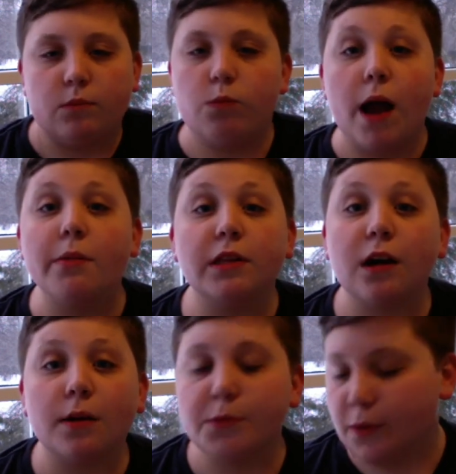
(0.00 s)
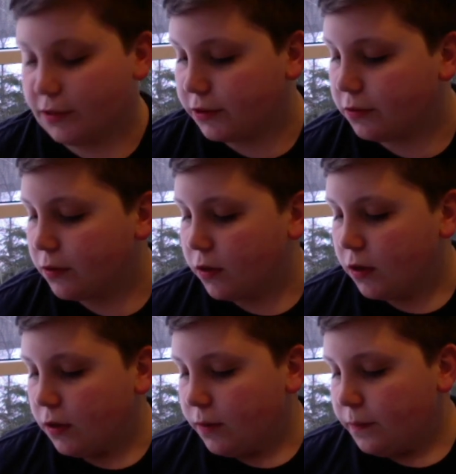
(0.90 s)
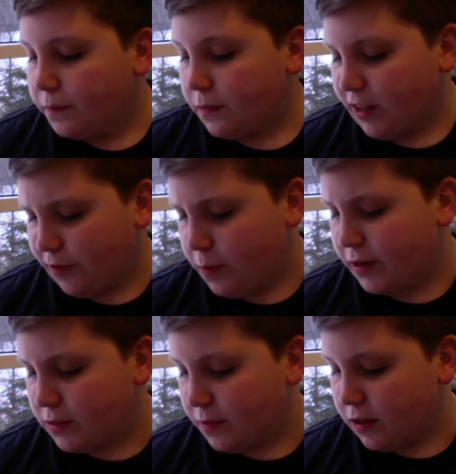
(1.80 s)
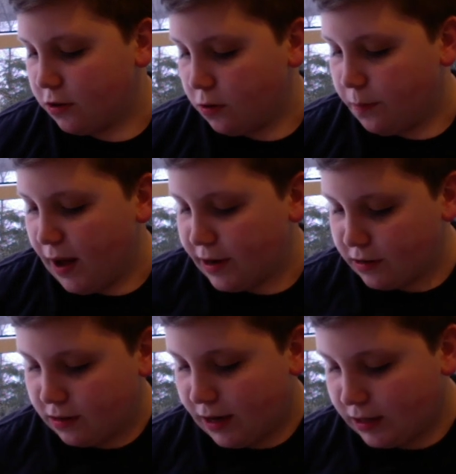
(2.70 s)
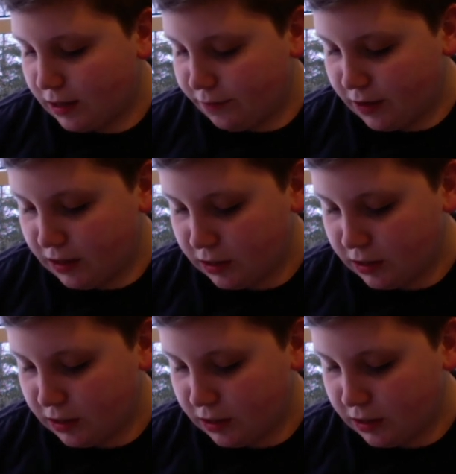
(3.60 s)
why would the arms want to? If they pick something a little better, like if